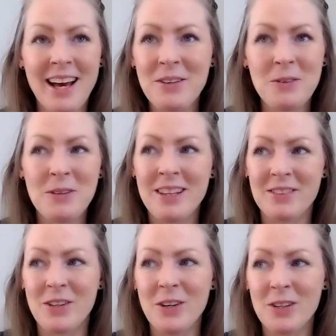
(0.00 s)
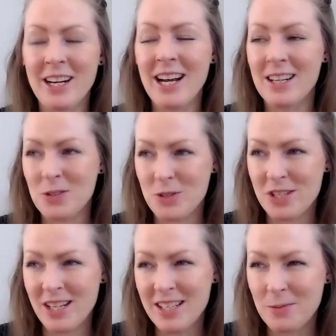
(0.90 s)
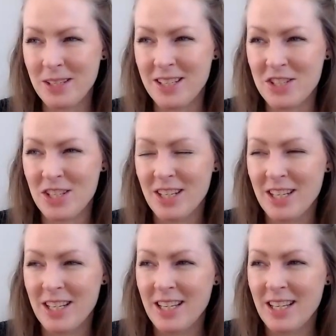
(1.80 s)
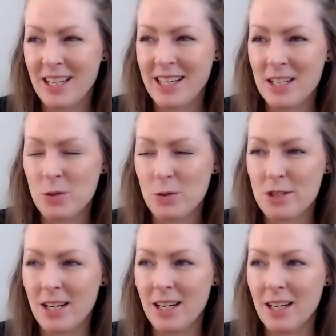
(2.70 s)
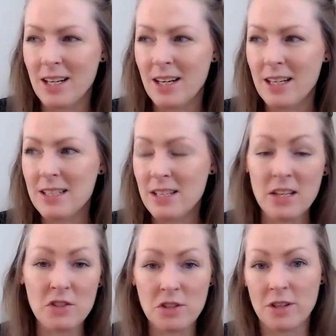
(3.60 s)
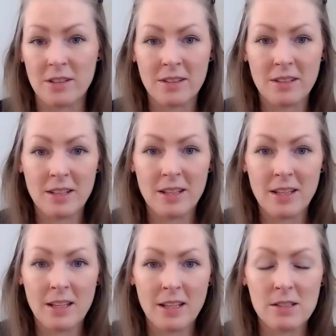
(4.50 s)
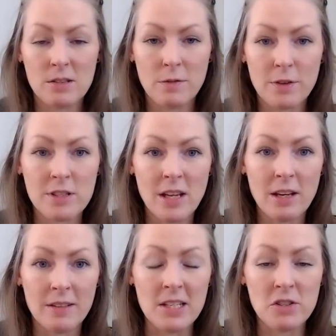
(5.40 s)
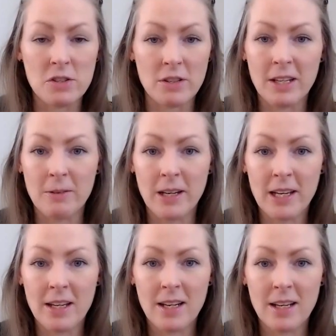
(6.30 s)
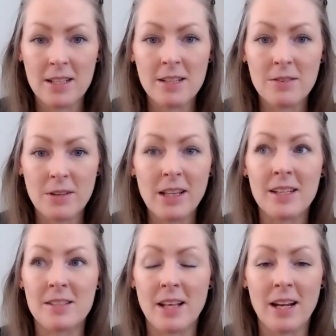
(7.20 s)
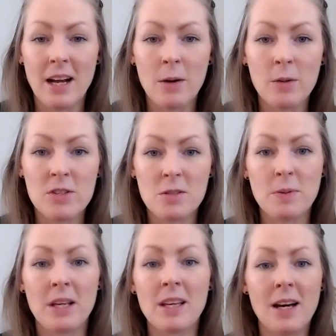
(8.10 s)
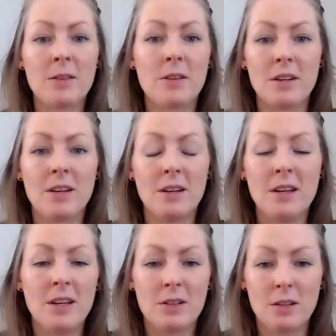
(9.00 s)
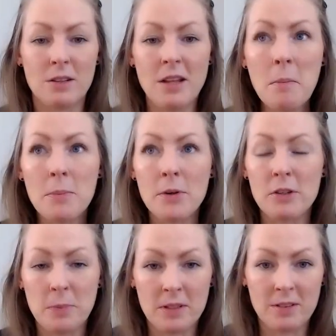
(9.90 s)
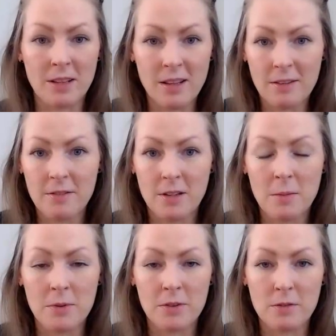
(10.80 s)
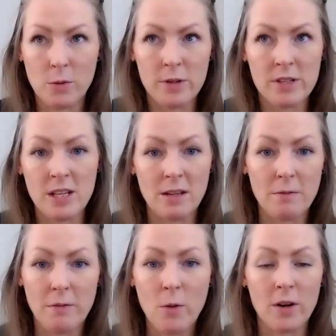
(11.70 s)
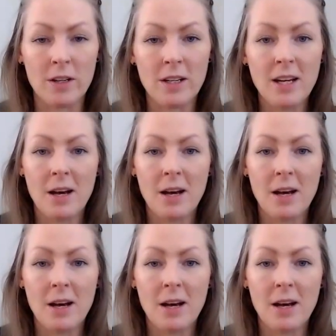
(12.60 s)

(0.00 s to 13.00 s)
I don't know what that's called. Skärtorsdag in Swedish. Skärtorsdag. Uh, it's Easter. It's the first day of Easter, anyway, and I didn't realize that. I was just picking out the the numbers because I love the numbers 14 and 4.